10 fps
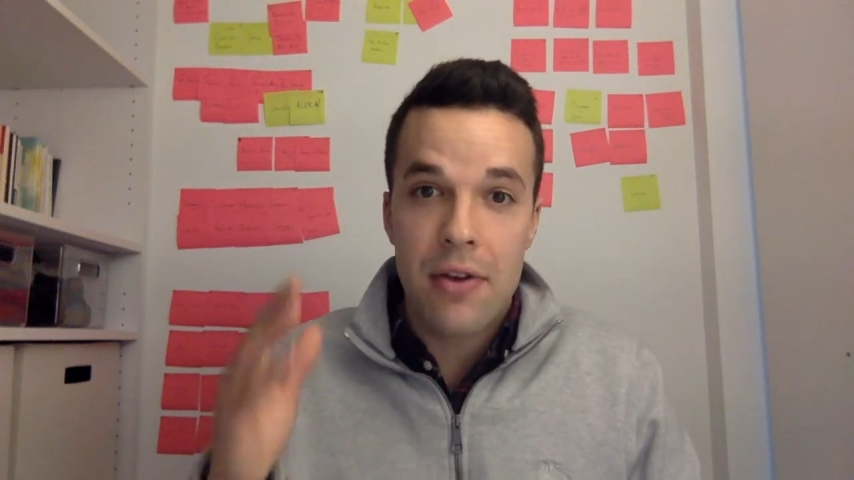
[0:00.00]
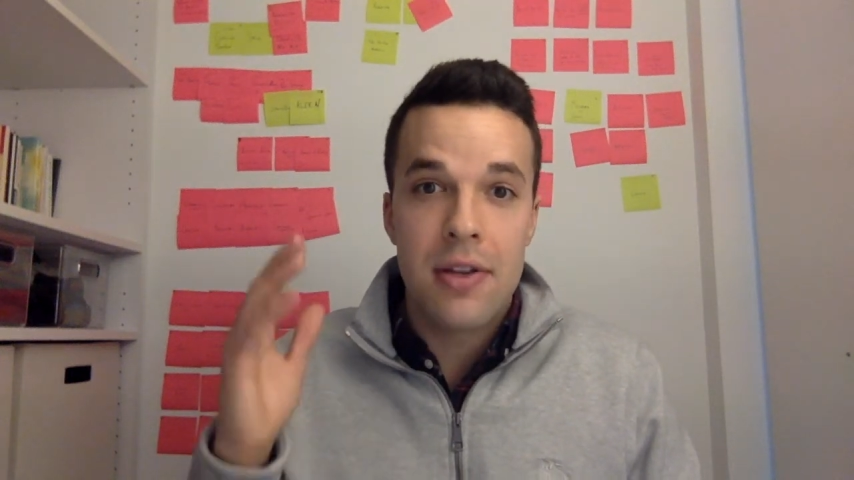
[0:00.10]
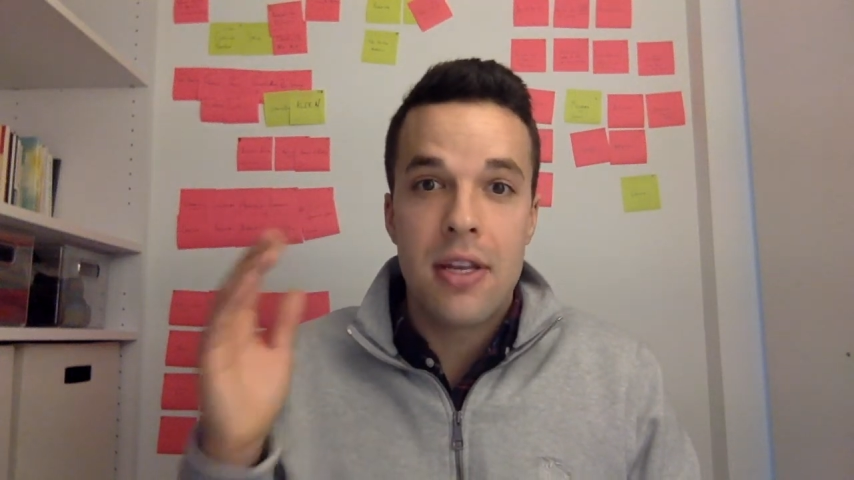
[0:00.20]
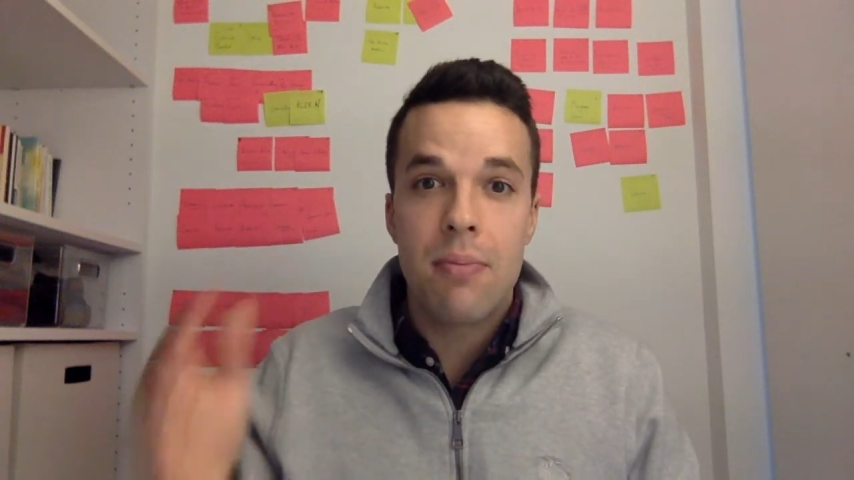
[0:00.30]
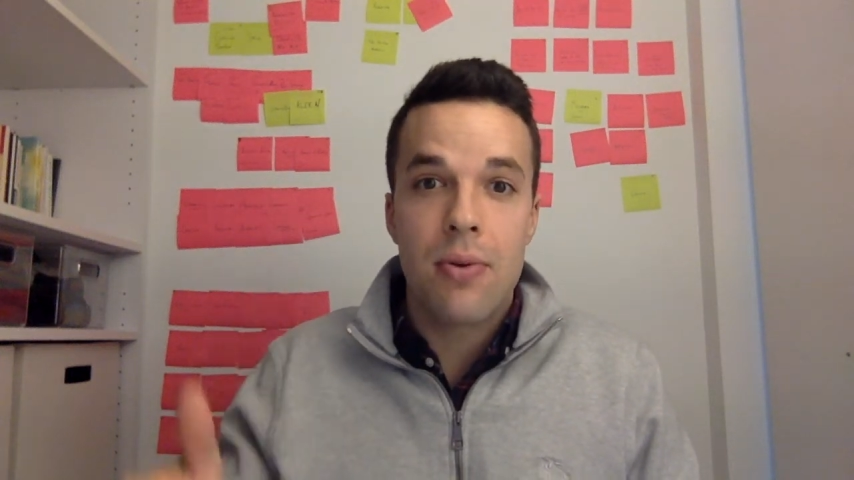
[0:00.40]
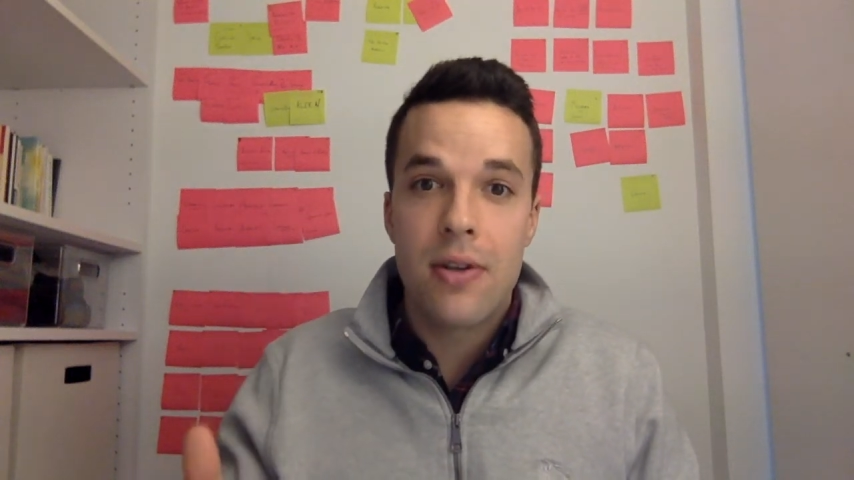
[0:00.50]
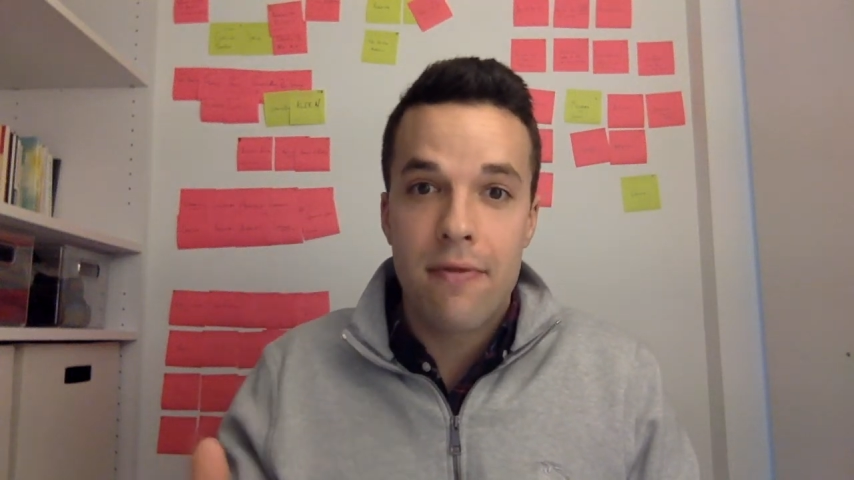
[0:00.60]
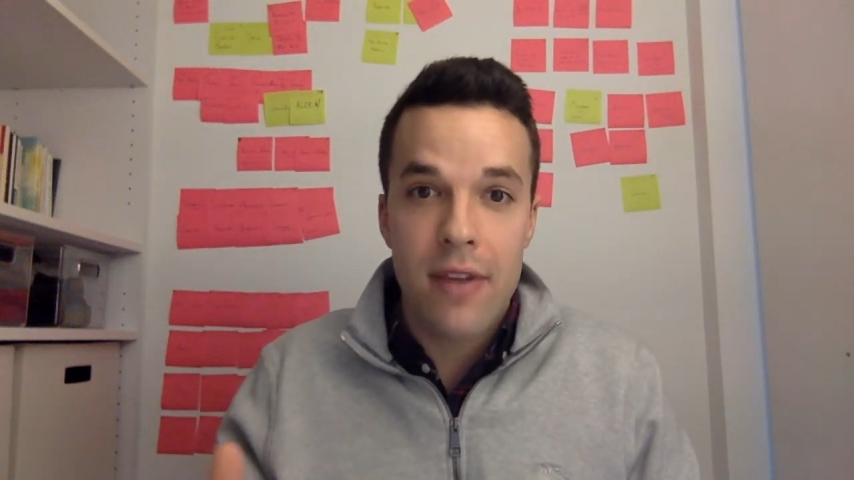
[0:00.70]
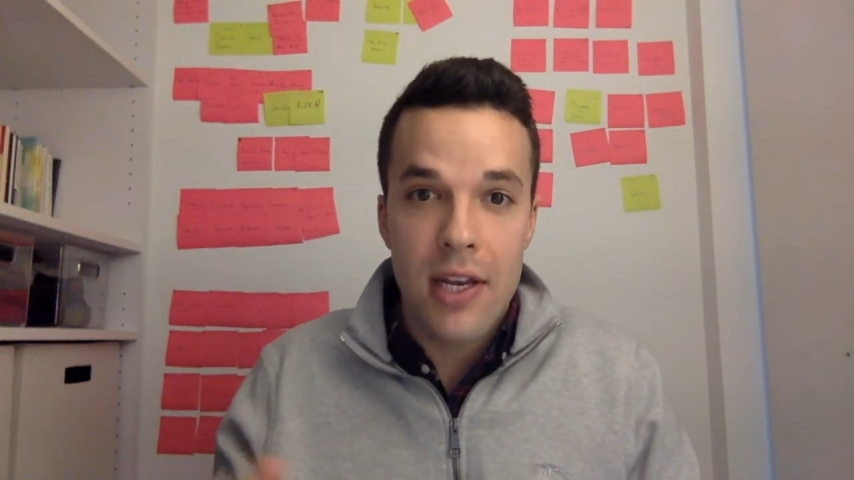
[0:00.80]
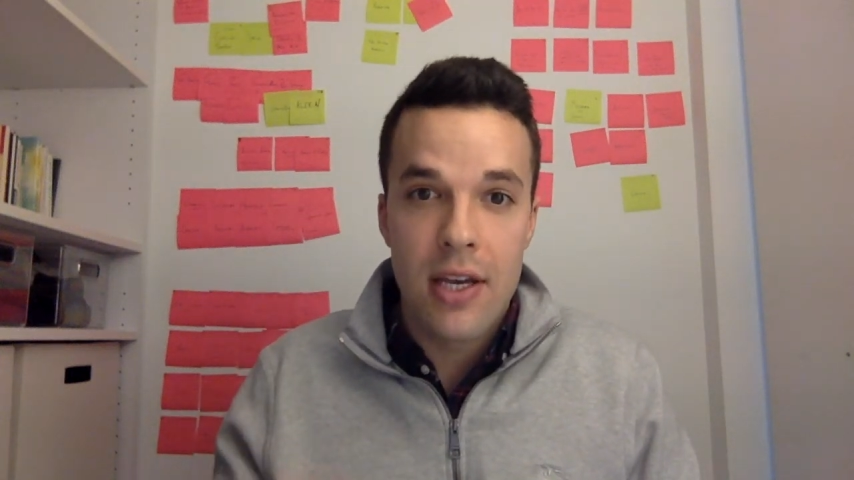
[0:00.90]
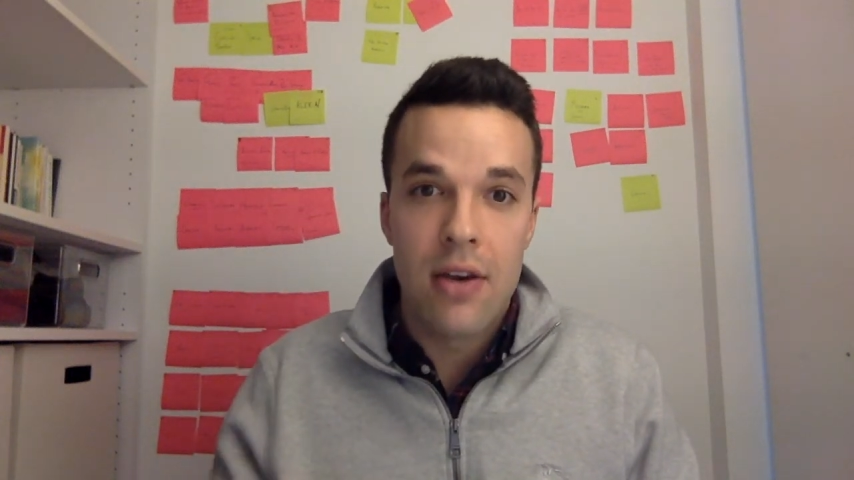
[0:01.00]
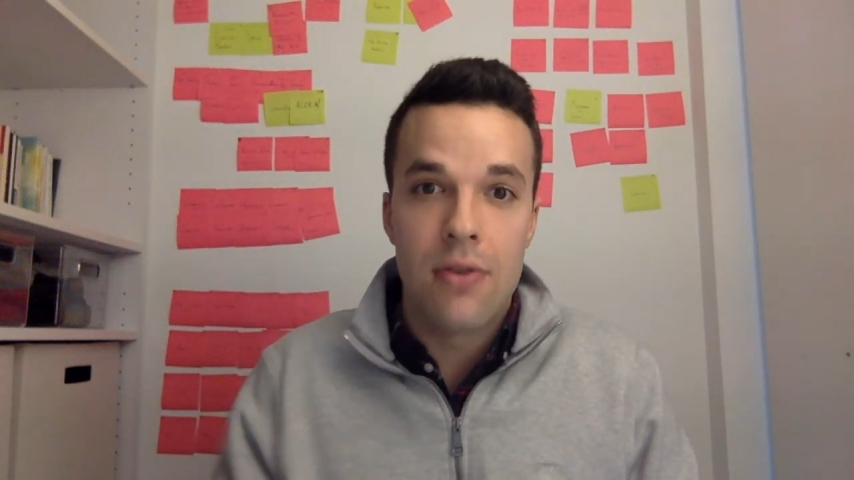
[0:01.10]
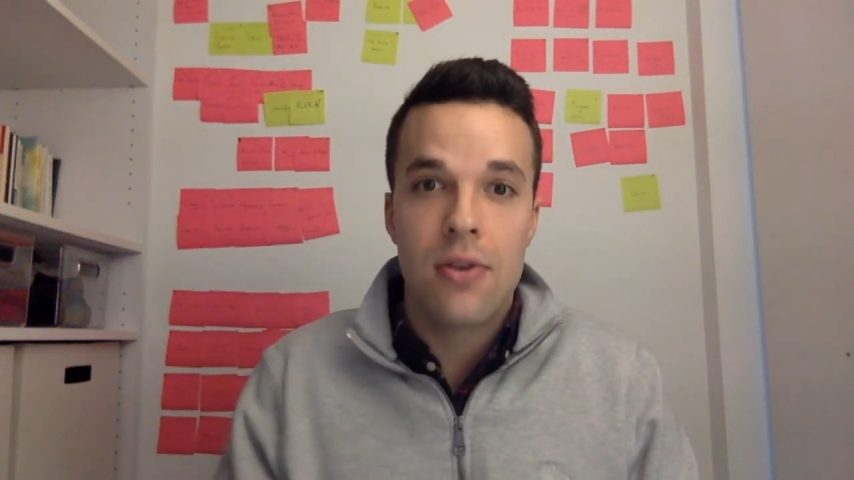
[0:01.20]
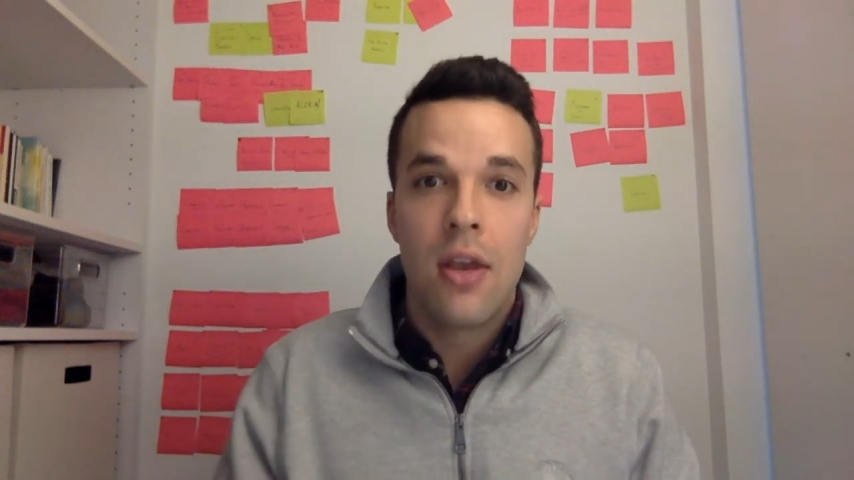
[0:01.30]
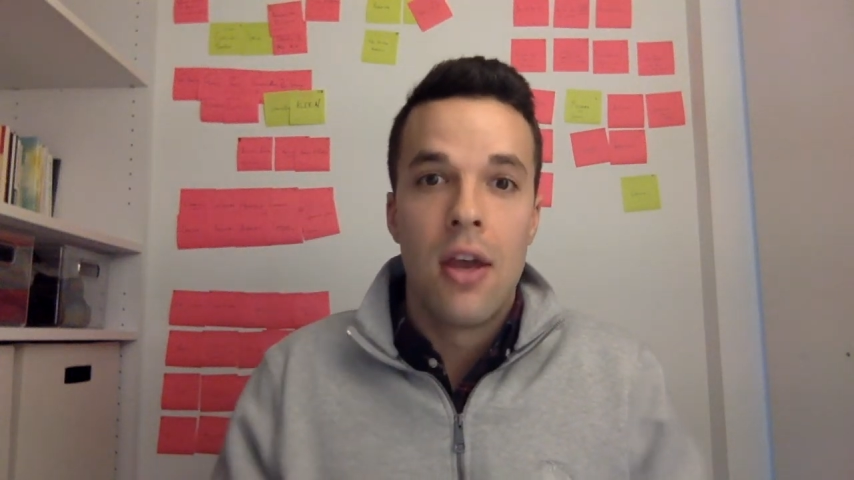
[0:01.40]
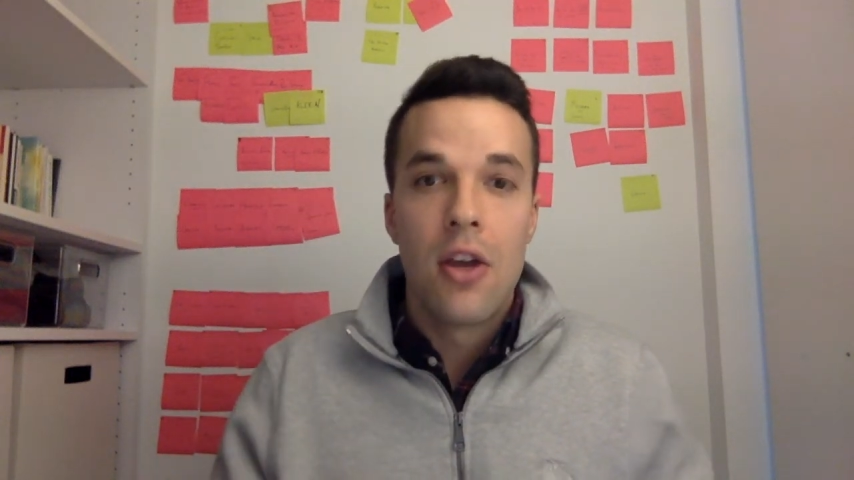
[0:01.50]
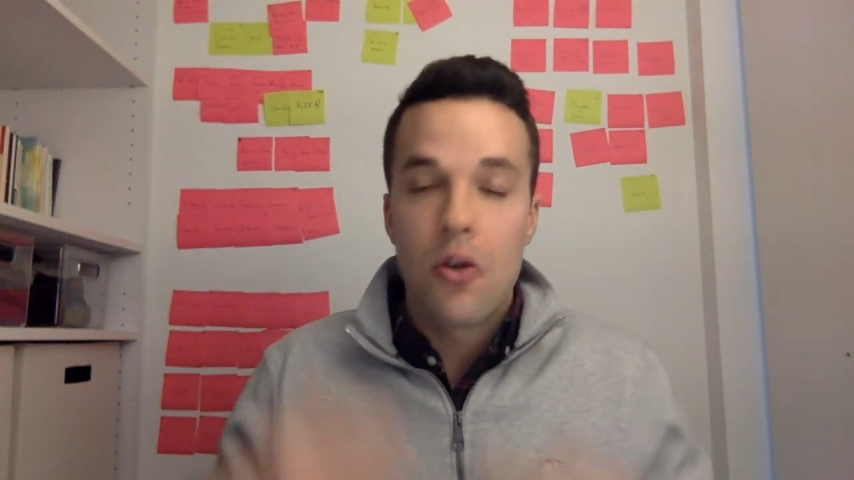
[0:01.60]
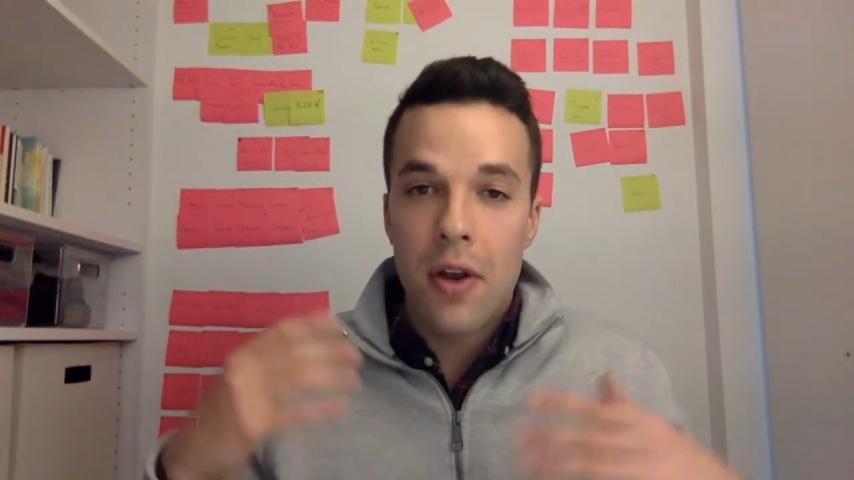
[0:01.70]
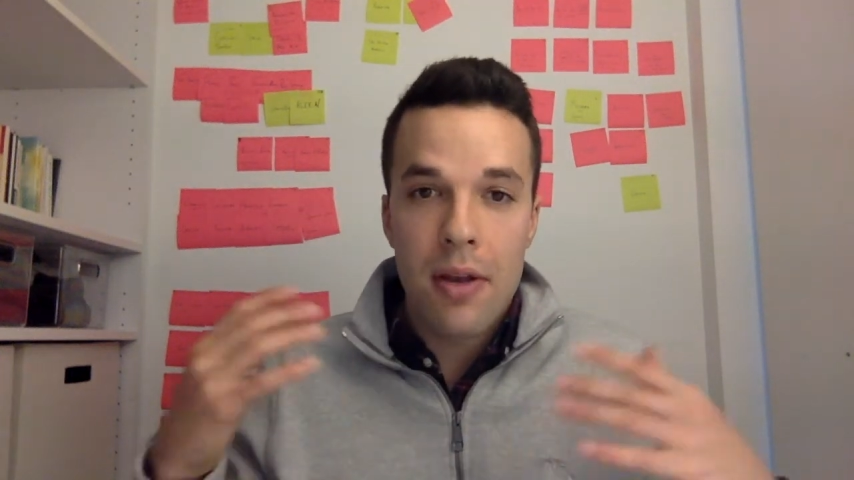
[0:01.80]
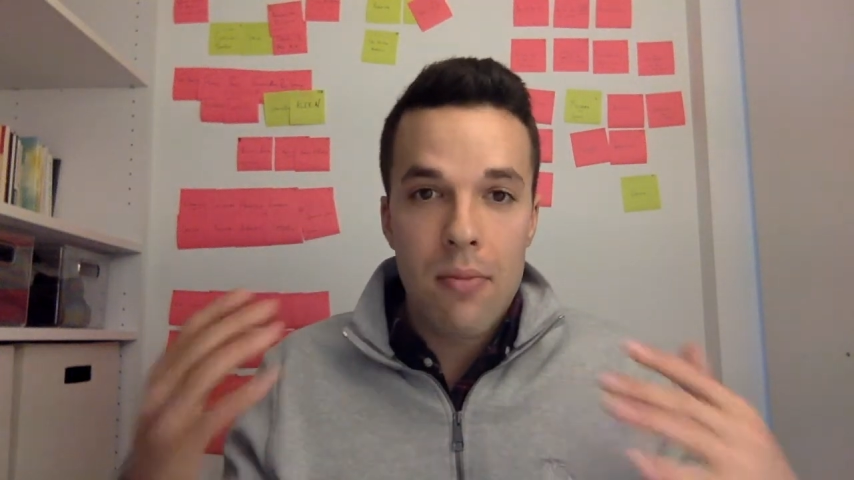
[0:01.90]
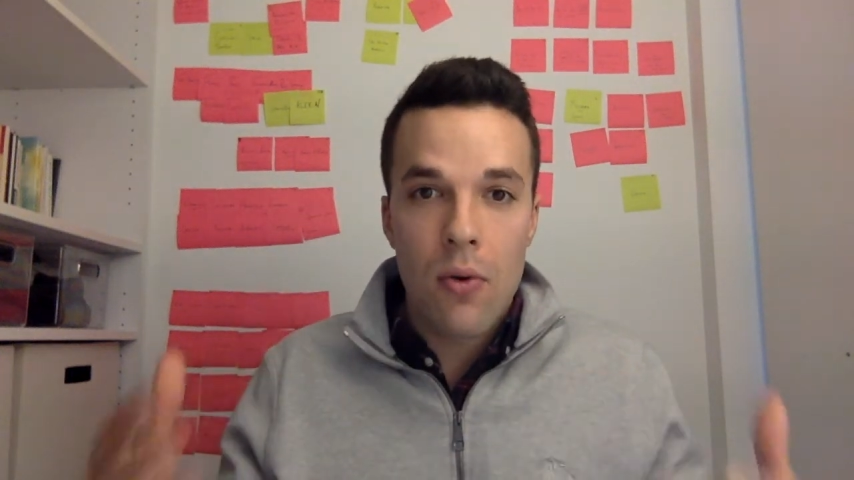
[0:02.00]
going deeper into videos, creating